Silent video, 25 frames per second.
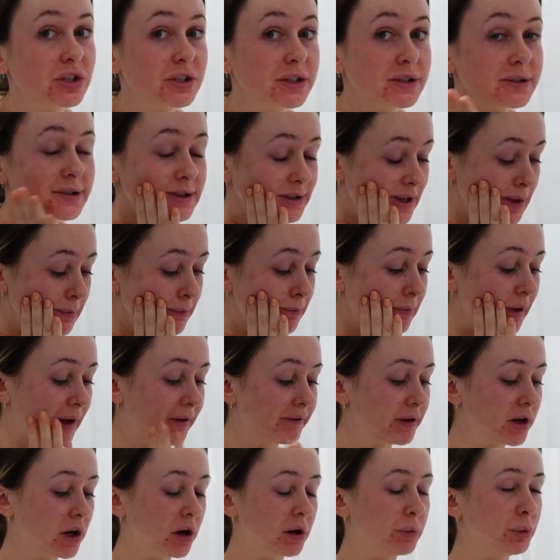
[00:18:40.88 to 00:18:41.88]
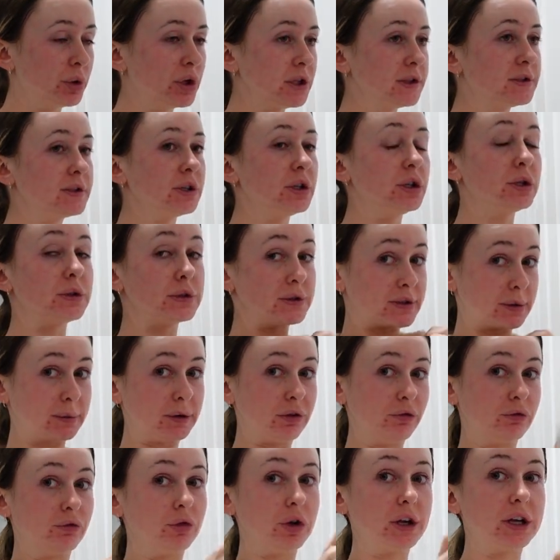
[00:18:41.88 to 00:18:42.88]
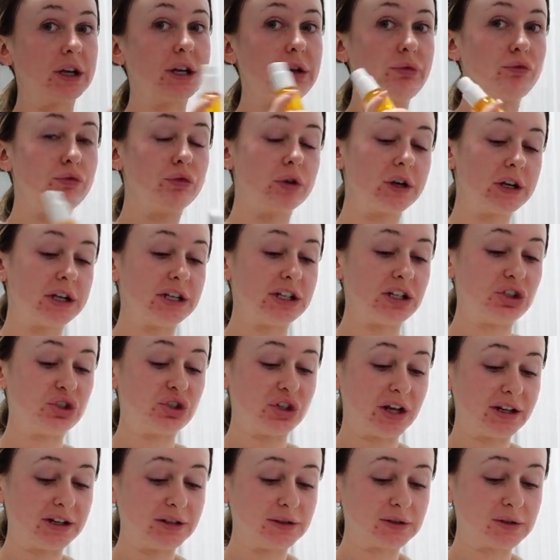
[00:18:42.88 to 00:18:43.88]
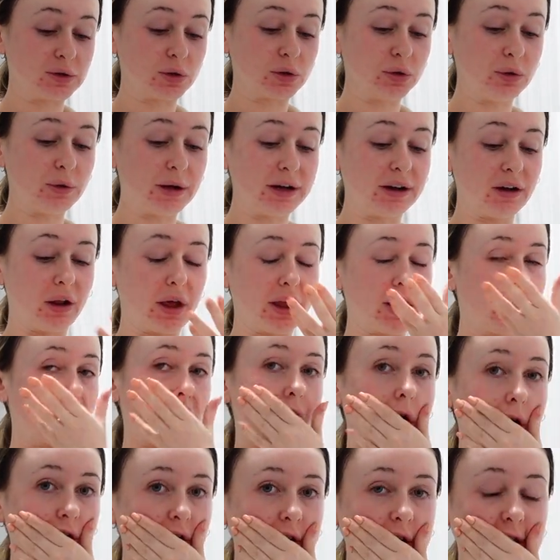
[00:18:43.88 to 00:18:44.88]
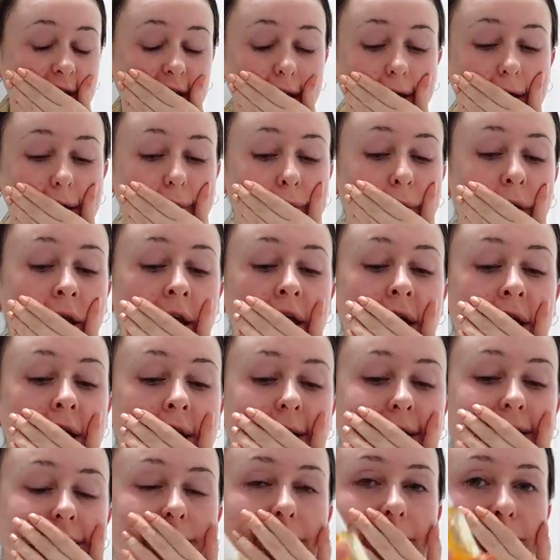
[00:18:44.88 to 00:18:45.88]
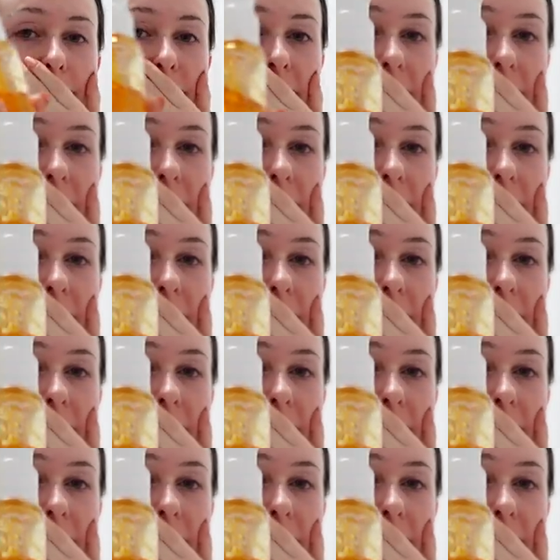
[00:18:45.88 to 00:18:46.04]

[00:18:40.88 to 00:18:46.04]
skin barrier, I wanted to use something really, really gentle and like nourishing. So I've